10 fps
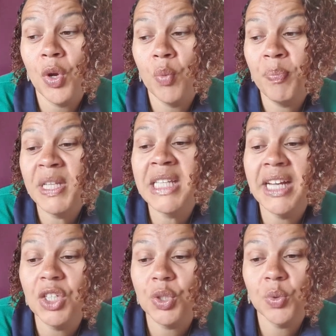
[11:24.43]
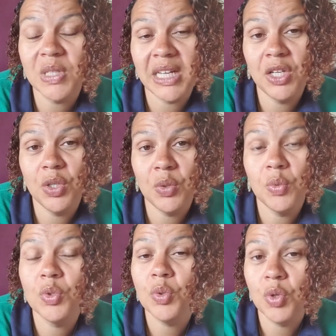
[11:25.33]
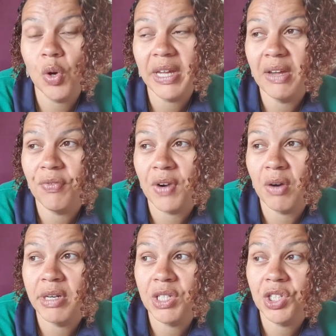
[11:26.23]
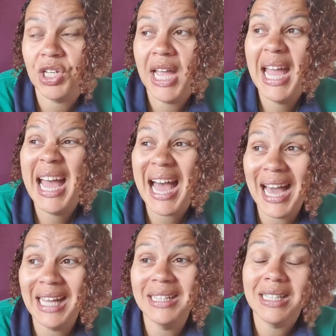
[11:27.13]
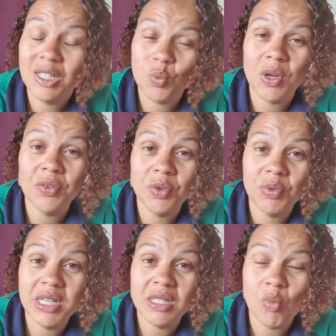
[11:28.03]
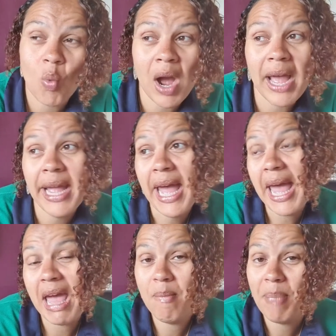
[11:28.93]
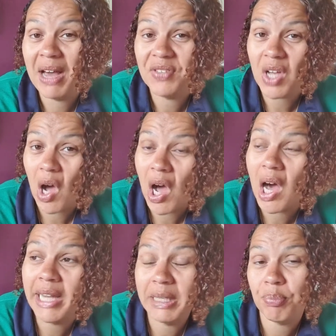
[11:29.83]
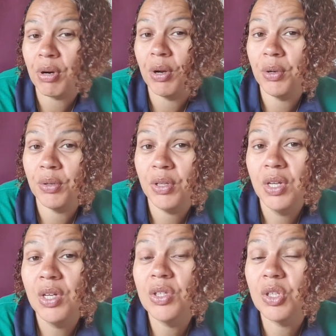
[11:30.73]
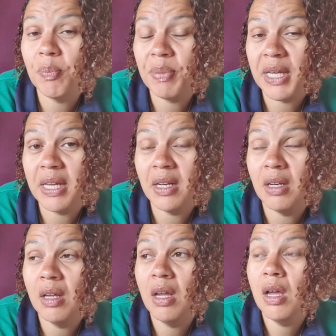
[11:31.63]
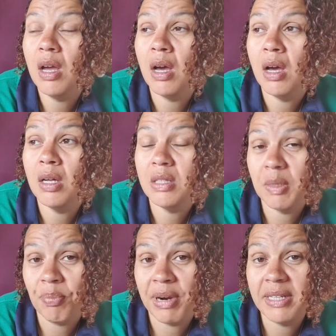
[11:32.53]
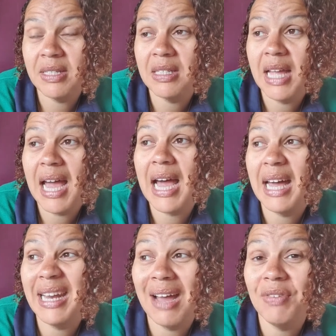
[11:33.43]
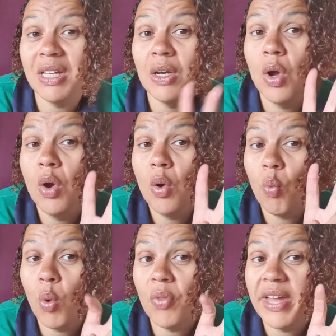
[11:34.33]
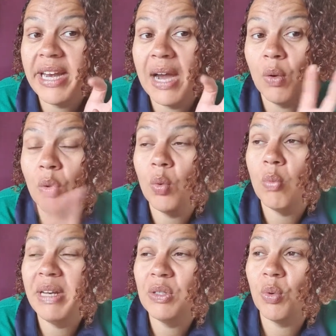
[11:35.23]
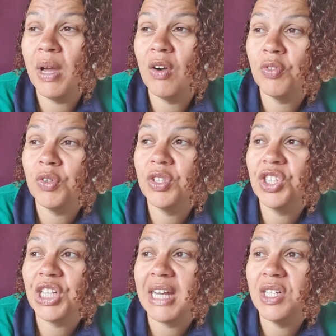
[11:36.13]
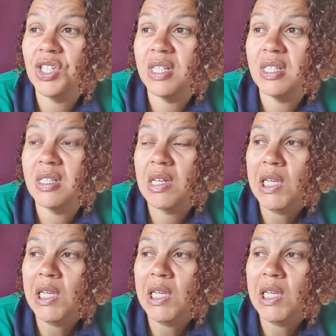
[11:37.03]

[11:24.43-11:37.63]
Potentials in you do not get flourished, and it's one of the reasons why empaths are highly prone to being depressed and having what they now call mental health challenges.